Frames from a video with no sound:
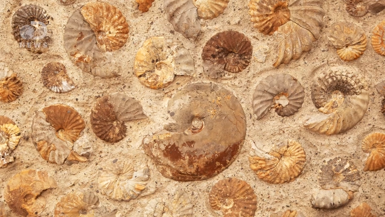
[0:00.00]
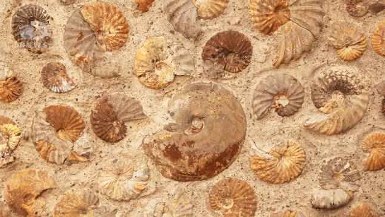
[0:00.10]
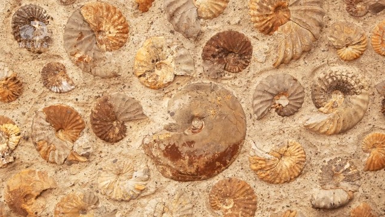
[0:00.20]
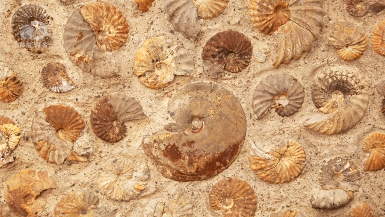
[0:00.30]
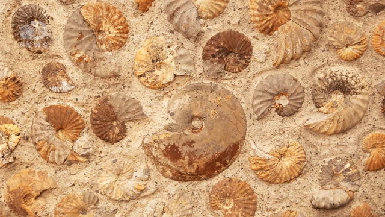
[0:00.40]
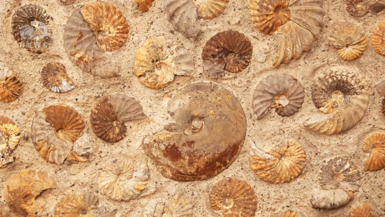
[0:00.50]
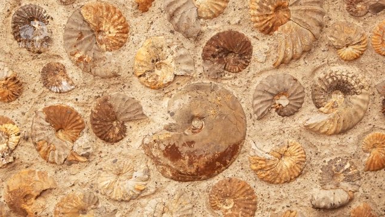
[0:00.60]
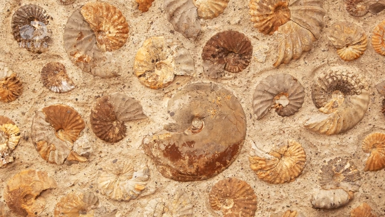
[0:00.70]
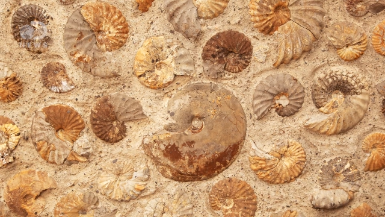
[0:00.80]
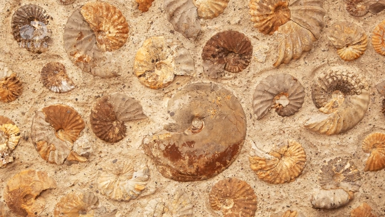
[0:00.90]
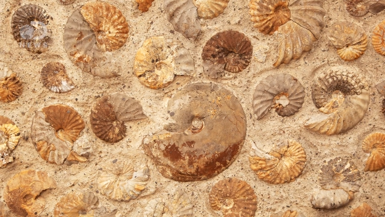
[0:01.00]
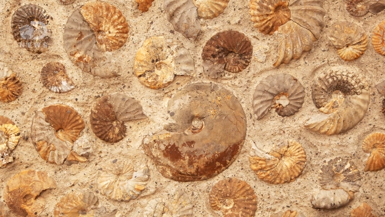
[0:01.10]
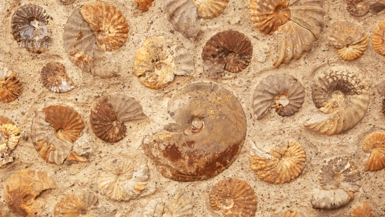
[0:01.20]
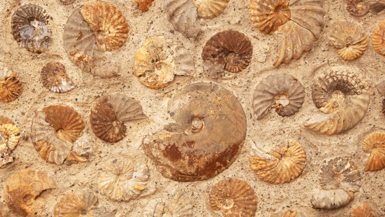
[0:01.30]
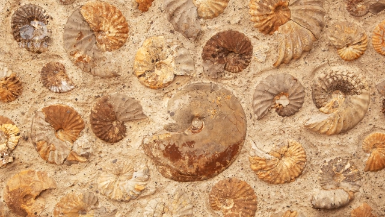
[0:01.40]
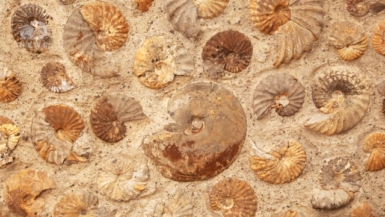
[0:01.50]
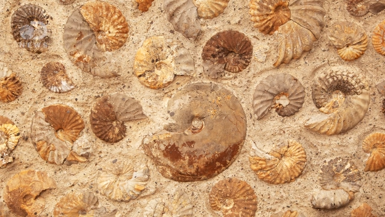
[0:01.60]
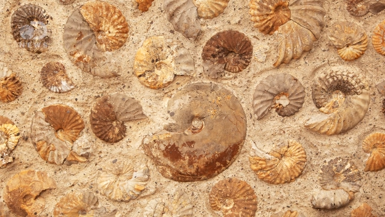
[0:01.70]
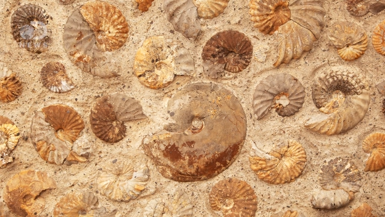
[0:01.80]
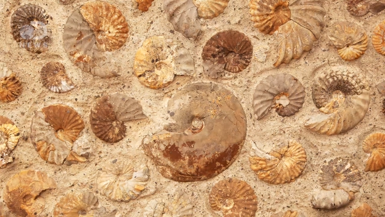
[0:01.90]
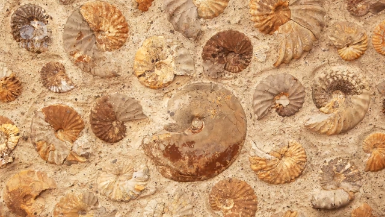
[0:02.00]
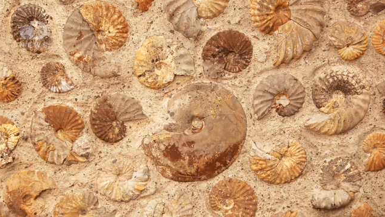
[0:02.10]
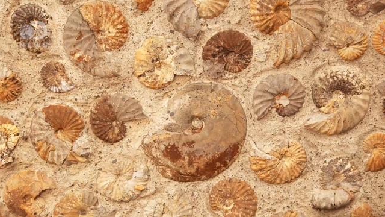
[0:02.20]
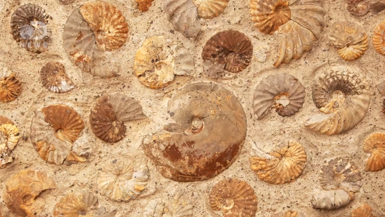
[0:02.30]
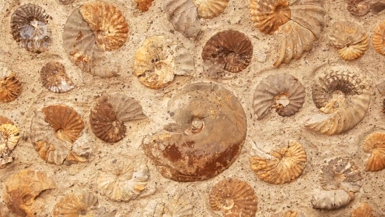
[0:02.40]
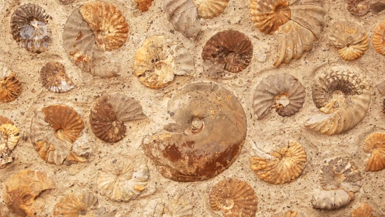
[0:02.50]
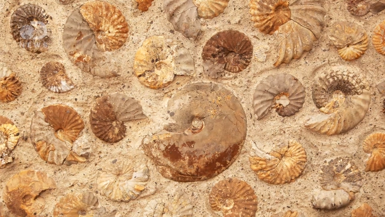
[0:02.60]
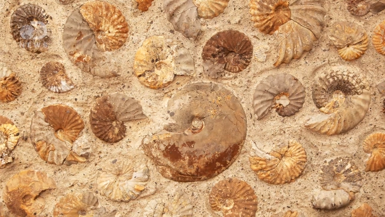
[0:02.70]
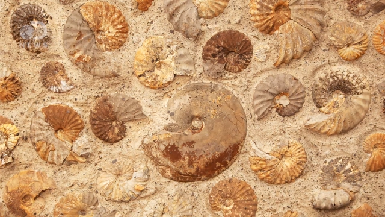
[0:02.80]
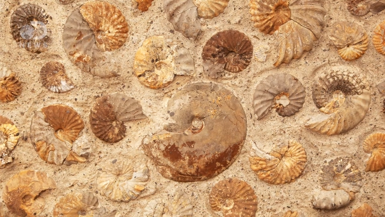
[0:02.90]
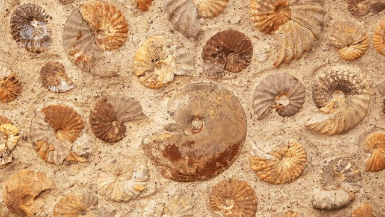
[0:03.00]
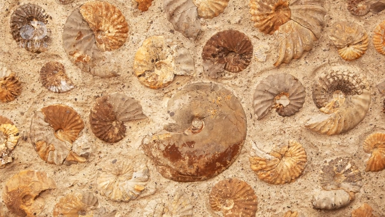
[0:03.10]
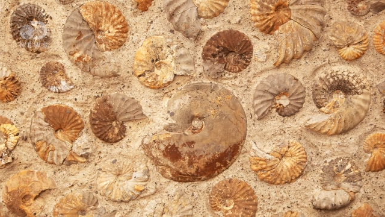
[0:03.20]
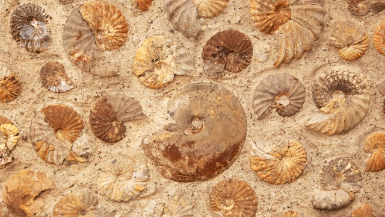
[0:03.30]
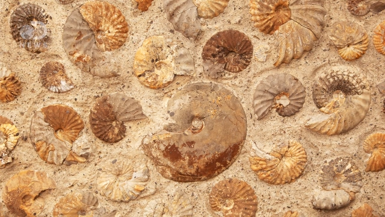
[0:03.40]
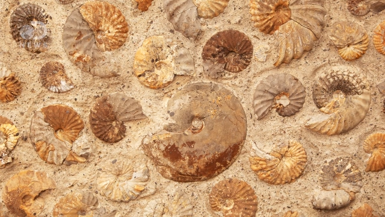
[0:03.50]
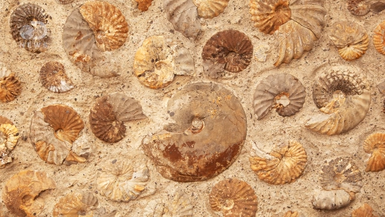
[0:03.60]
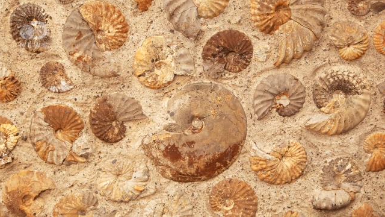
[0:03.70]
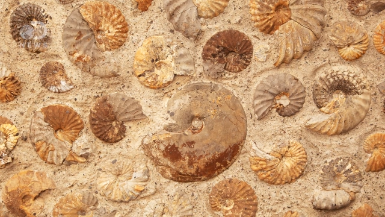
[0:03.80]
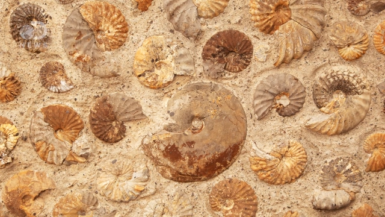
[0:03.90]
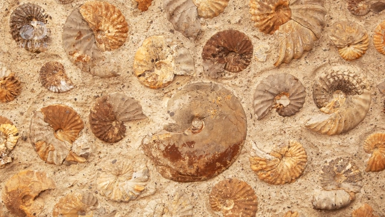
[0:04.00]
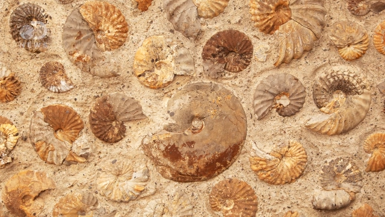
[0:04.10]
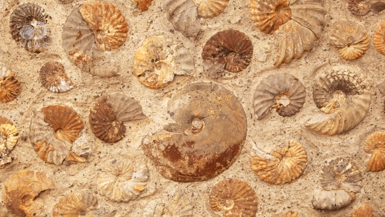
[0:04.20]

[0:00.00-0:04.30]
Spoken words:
Nobody's mouth can be seen.